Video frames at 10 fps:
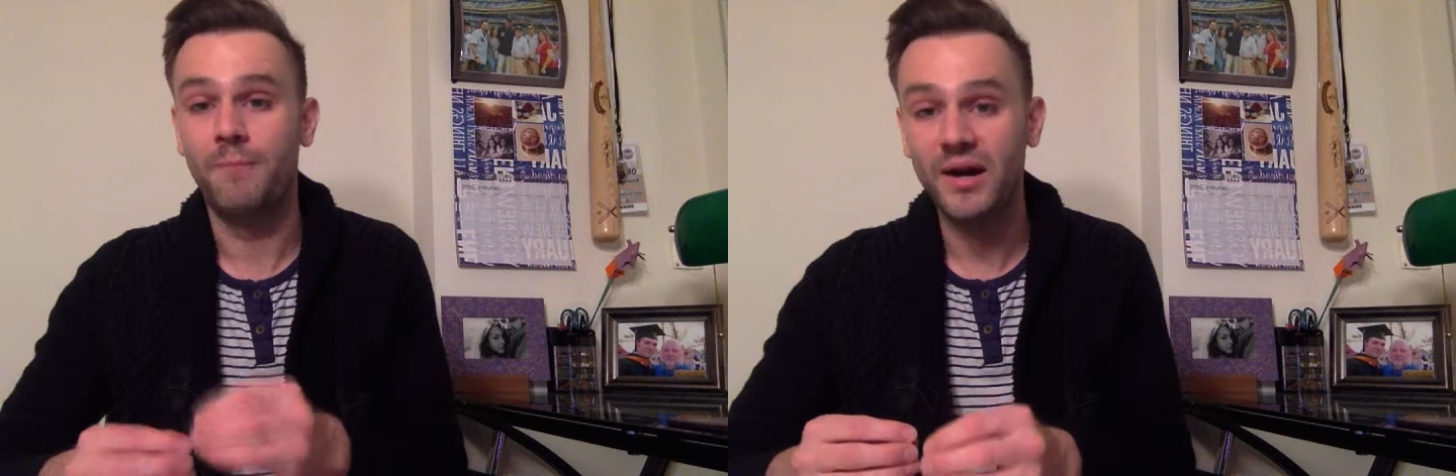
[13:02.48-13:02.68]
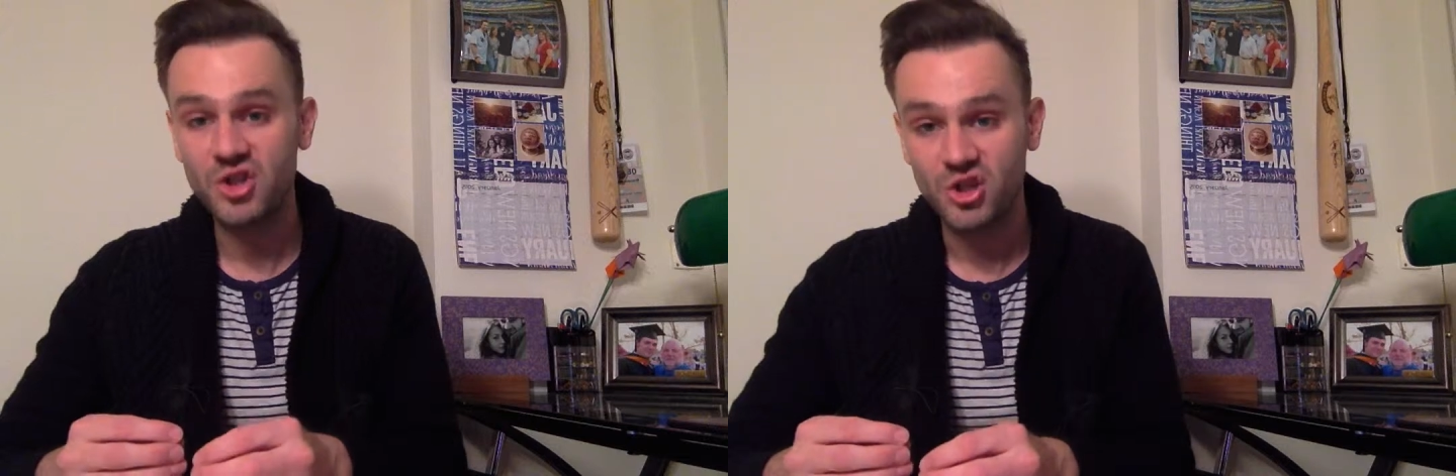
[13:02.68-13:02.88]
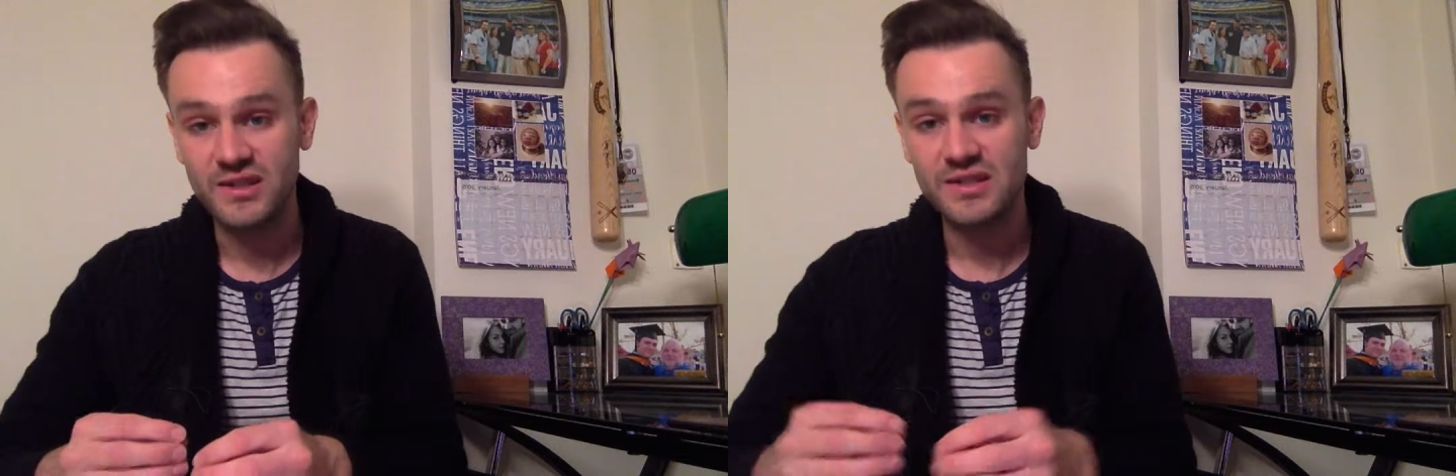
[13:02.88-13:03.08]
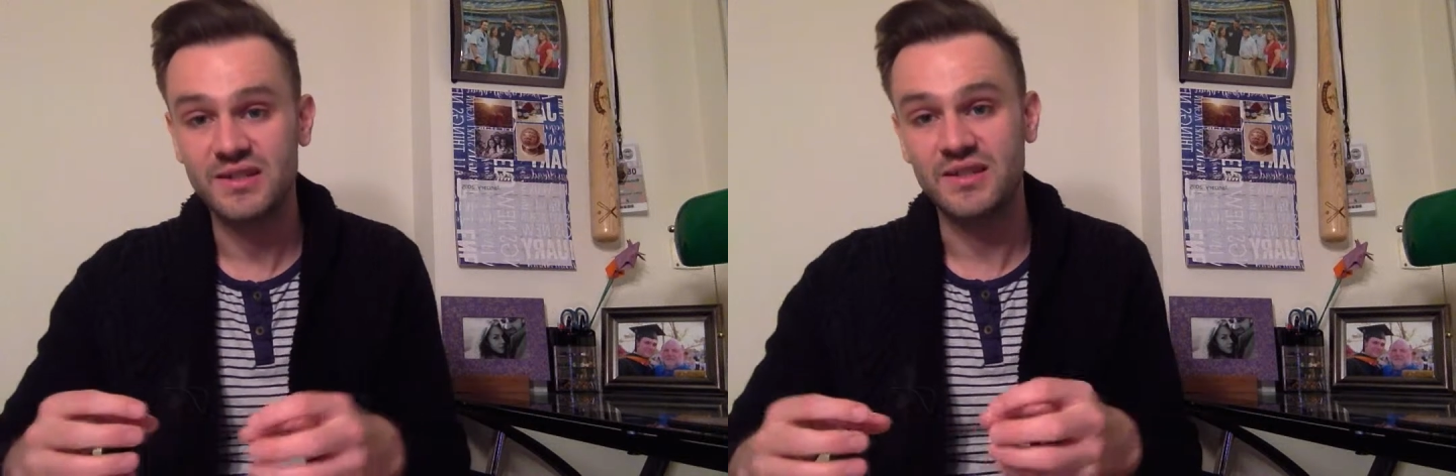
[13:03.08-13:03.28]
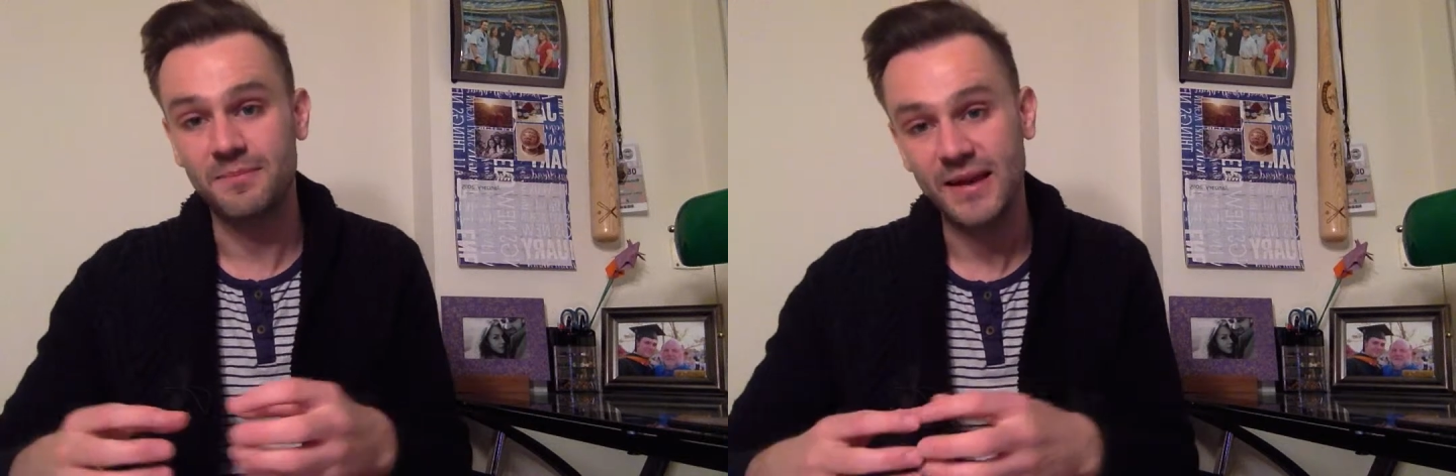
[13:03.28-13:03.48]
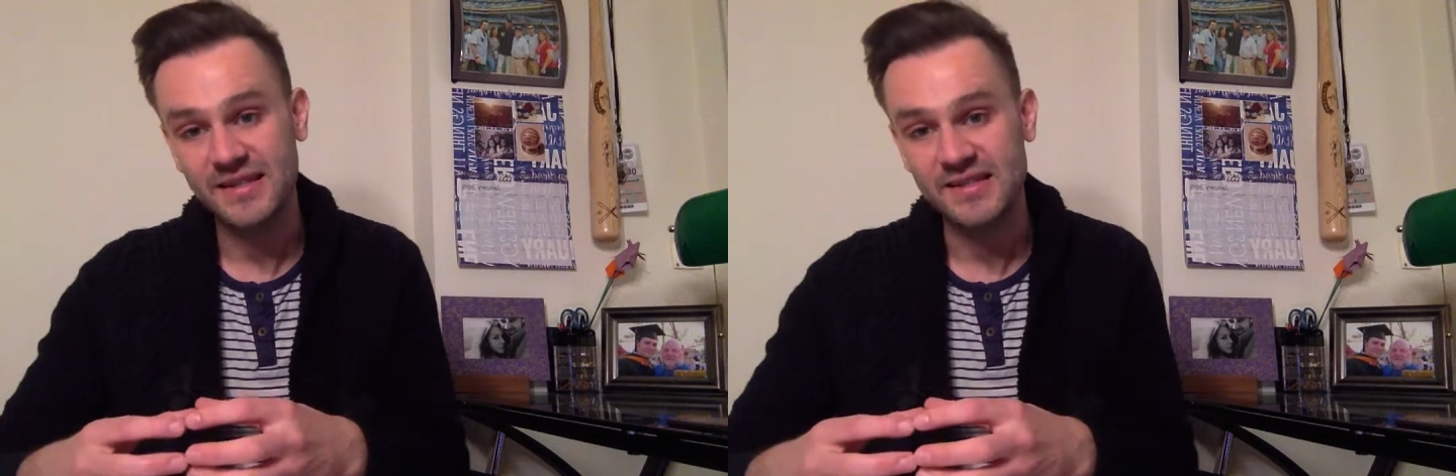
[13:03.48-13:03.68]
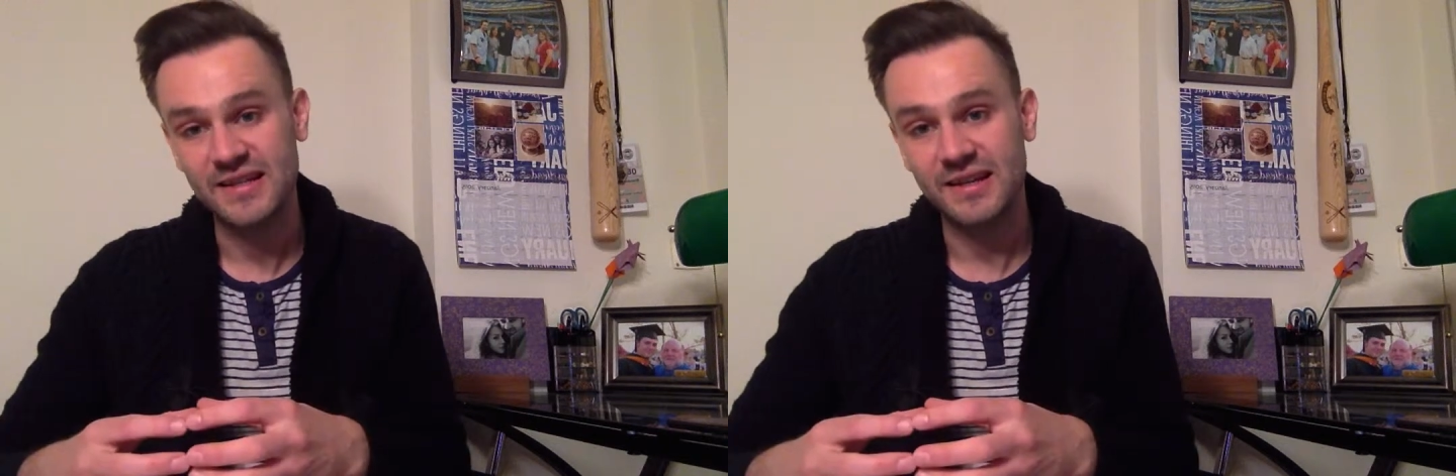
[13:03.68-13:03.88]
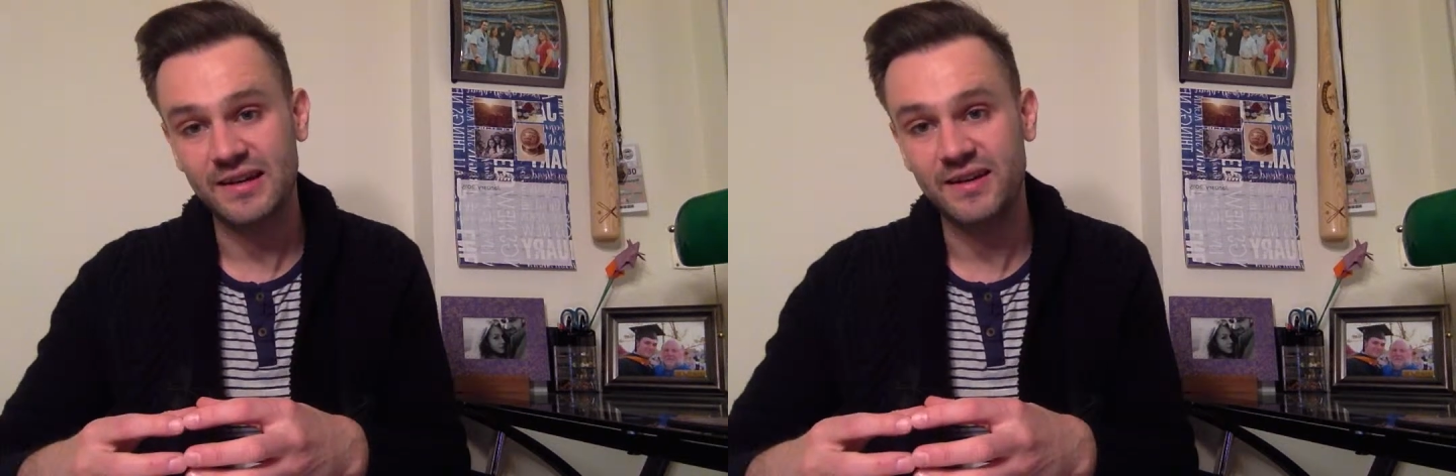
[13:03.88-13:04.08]
budget,
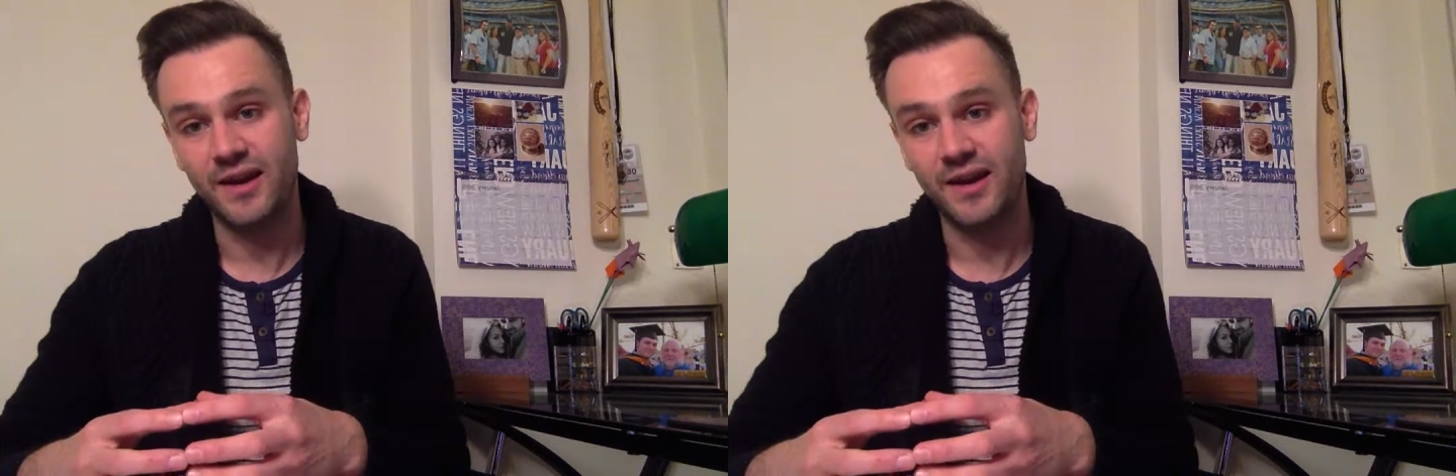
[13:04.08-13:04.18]
domestic,